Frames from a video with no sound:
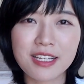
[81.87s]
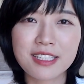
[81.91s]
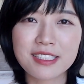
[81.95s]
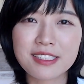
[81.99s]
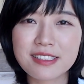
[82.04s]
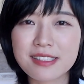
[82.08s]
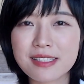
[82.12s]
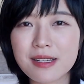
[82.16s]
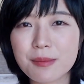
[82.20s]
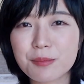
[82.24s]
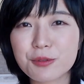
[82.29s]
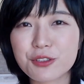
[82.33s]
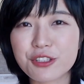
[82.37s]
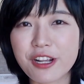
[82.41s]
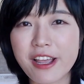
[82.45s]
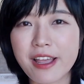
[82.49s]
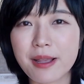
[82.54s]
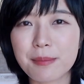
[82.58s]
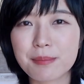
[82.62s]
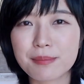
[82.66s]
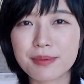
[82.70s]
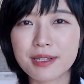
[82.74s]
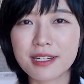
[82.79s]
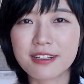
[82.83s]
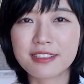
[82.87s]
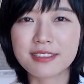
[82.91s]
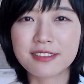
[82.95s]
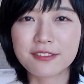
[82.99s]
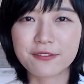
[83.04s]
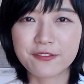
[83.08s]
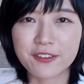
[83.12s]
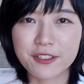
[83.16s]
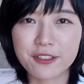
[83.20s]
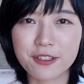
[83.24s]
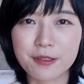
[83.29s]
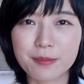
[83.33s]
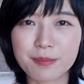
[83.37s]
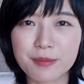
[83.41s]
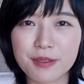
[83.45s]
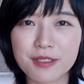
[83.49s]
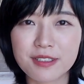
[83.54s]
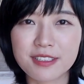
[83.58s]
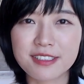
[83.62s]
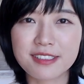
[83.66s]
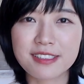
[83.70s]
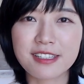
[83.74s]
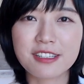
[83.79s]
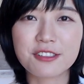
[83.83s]
Subject plus verb,
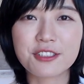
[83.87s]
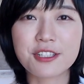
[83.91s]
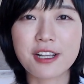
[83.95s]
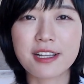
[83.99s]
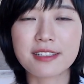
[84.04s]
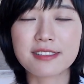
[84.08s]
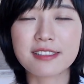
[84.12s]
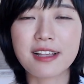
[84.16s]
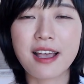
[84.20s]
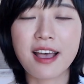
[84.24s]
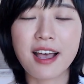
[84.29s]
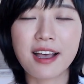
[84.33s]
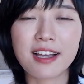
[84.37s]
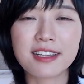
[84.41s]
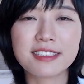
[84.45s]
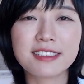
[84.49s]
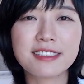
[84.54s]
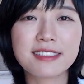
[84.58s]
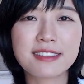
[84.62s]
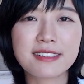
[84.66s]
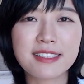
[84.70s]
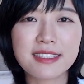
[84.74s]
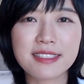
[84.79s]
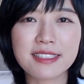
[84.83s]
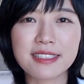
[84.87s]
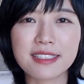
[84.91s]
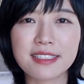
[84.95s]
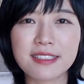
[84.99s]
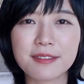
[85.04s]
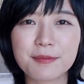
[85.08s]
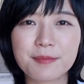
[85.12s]
such as I study.